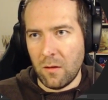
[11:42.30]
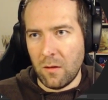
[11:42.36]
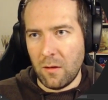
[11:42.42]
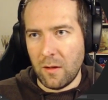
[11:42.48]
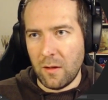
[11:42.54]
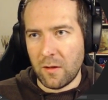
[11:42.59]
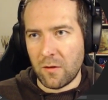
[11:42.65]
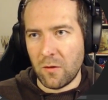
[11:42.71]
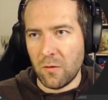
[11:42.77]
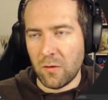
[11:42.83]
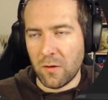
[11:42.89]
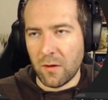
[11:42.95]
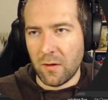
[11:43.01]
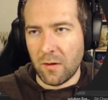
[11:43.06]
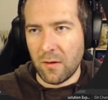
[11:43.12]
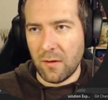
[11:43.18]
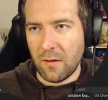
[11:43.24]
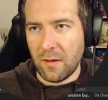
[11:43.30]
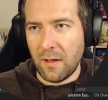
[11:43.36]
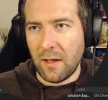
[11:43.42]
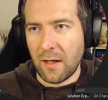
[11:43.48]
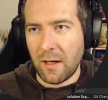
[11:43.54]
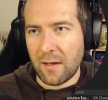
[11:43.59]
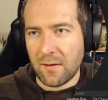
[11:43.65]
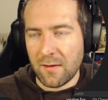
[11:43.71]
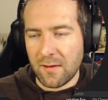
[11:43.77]
let's use
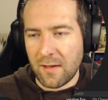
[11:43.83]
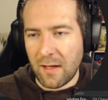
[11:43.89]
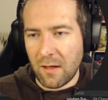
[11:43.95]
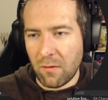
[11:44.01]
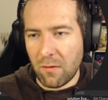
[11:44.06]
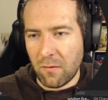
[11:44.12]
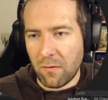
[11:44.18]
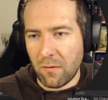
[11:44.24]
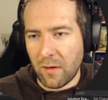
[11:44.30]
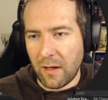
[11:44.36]
indexes now.